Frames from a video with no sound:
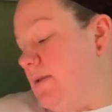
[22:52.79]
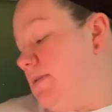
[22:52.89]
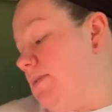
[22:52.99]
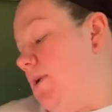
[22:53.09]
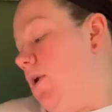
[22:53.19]

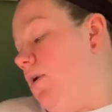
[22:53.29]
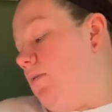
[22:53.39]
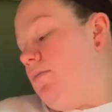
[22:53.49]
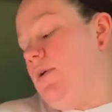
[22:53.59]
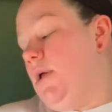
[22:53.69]

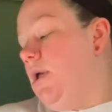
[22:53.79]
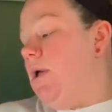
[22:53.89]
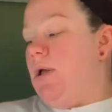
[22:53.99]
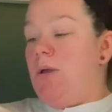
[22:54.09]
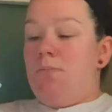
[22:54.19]
So
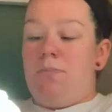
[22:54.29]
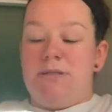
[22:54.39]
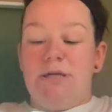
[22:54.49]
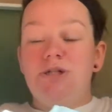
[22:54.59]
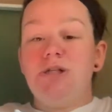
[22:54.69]

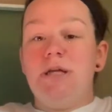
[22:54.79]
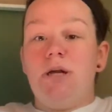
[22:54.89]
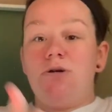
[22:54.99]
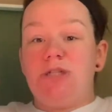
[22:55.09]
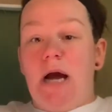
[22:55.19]
potentially
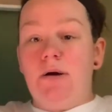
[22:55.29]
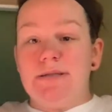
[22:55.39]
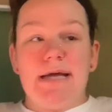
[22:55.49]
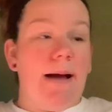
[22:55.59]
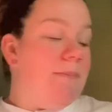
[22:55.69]
no showers
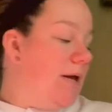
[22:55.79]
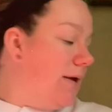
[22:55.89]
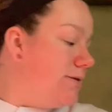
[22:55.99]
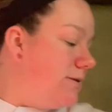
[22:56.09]
happening.